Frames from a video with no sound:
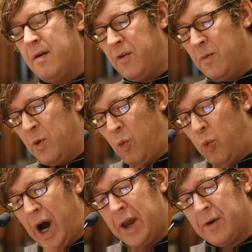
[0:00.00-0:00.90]
from the
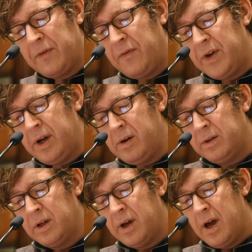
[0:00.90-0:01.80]
wider
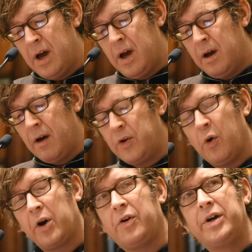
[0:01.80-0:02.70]
field of
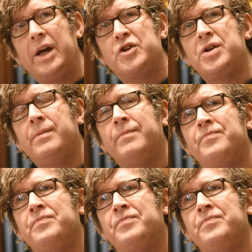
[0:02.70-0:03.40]
your creation,